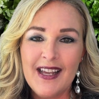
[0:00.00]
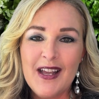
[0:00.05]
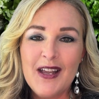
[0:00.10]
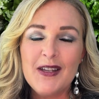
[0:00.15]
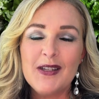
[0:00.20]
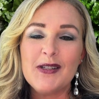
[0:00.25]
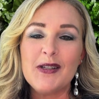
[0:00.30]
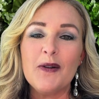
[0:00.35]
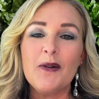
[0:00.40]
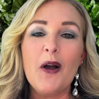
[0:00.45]

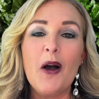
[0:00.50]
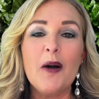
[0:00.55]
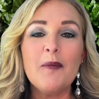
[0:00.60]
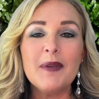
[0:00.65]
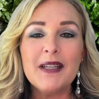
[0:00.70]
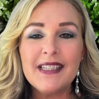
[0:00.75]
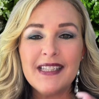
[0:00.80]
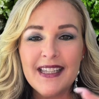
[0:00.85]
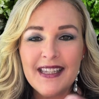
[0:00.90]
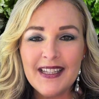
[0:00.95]
So
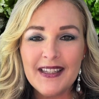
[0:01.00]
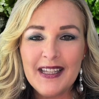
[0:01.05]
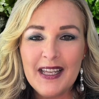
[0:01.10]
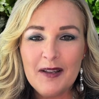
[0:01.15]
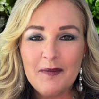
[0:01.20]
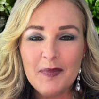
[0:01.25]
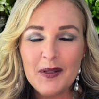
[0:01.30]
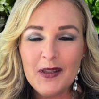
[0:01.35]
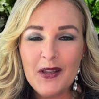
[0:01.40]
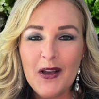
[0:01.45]
comment in the link
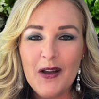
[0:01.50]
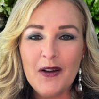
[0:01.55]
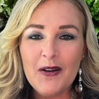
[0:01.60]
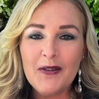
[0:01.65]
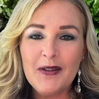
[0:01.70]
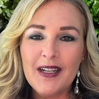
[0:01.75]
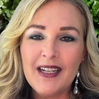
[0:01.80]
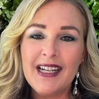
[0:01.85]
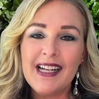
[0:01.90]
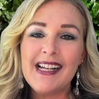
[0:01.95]
below,
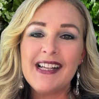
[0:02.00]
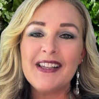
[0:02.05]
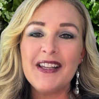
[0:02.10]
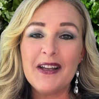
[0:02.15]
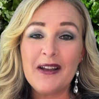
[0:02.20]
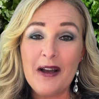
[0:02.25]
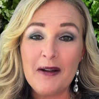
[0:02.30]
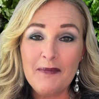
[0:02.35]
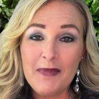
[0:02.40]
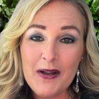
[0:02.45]
click
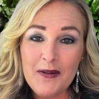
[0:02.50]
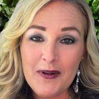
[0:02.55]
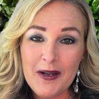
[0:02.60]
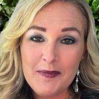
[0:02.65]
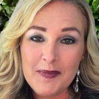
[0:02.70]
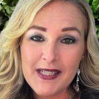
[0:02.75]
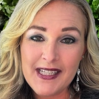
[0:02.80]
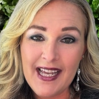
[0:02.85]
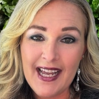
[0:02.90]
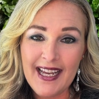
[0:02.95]
on my
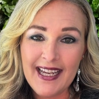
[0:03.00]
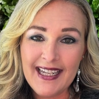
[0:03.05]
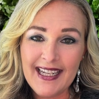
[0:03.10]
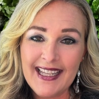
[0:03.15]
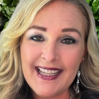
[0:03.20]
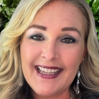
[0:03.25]
website,